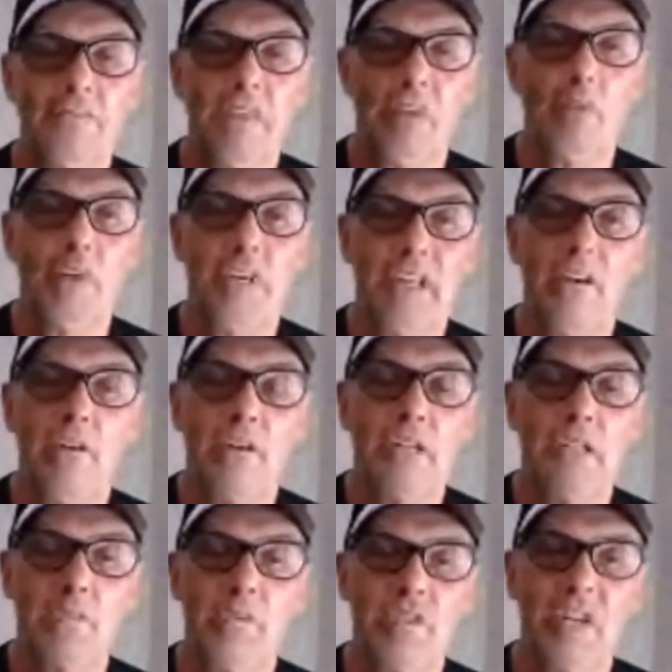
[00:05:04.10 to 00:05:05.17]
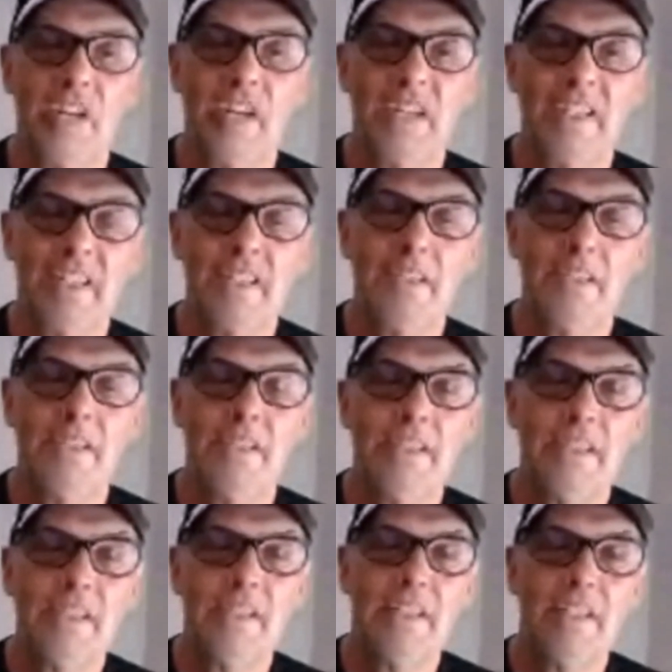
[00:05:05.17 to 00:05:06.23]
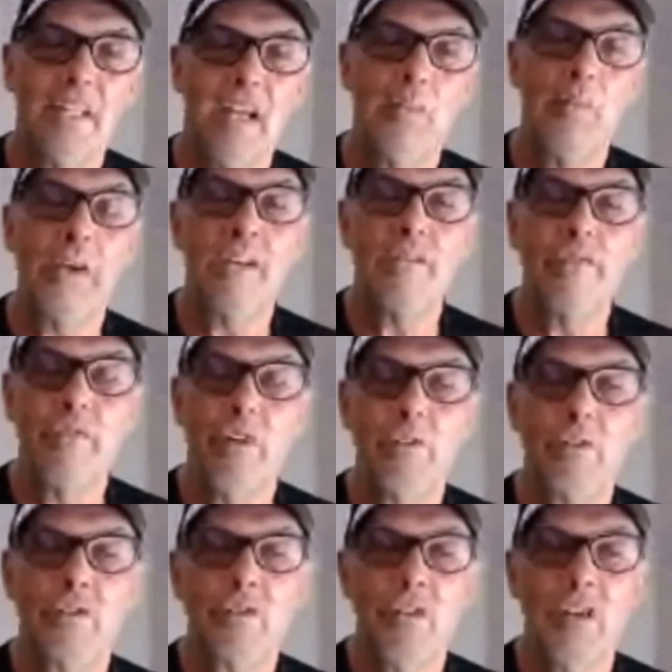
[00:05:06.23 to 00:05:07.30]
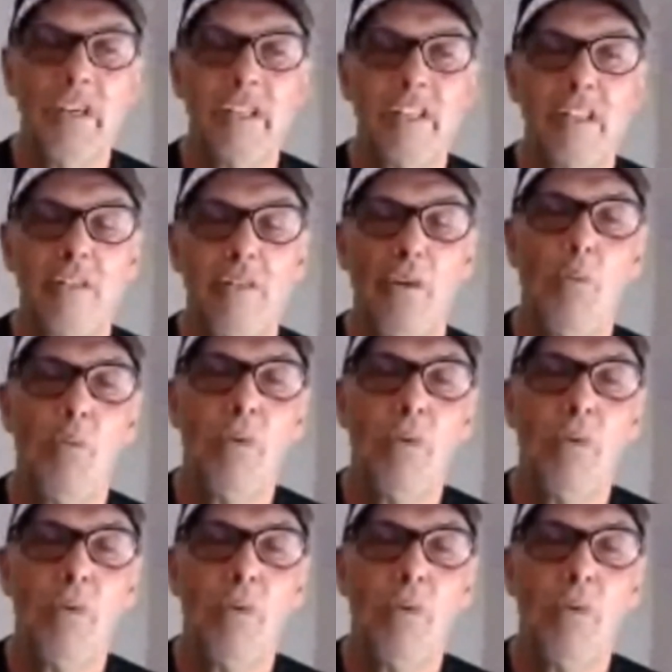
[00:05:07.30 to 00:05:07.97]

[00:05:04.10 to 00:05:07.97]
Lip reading: we've checked, and making false strikes on one person.